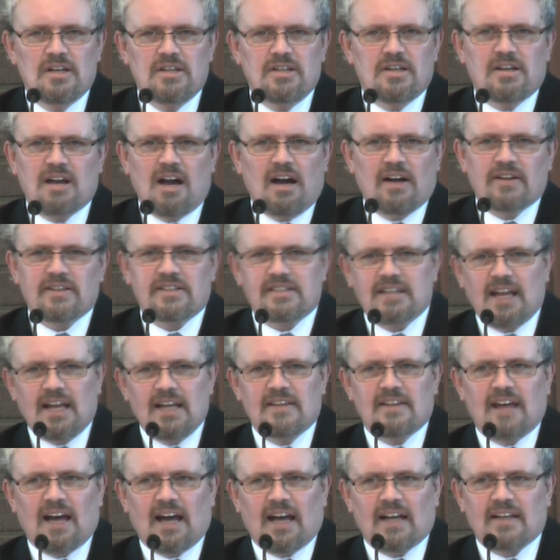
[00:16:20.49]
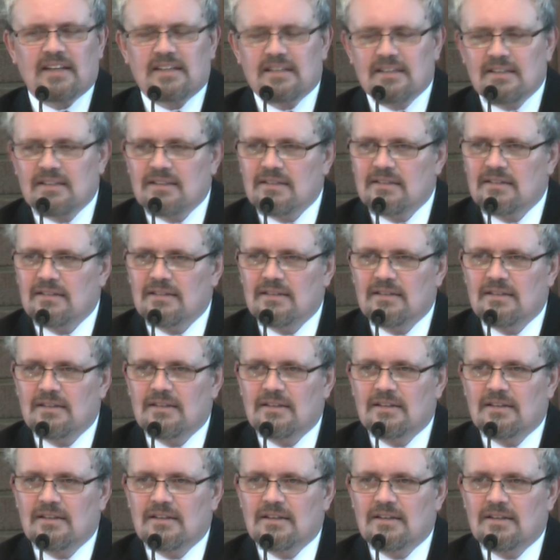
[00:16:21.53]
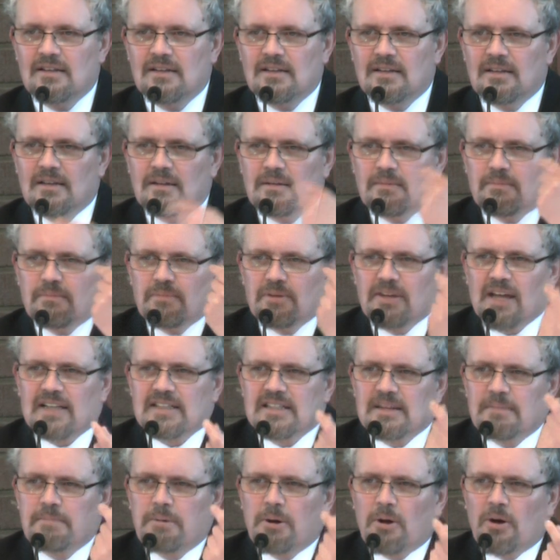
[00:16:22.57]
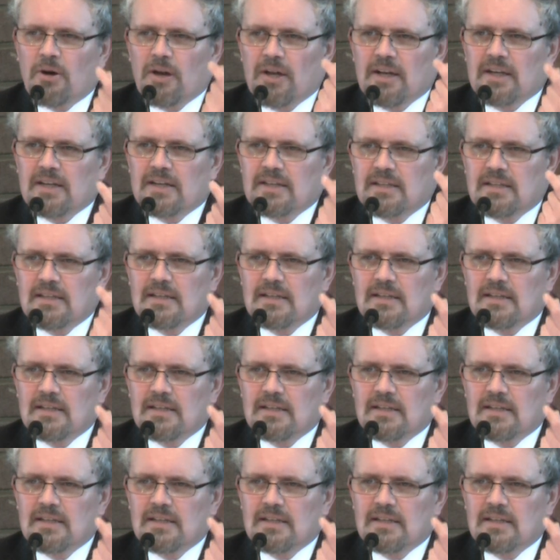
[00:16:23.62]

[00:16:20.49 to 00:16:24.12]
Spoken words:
You can't say that. But that's the point.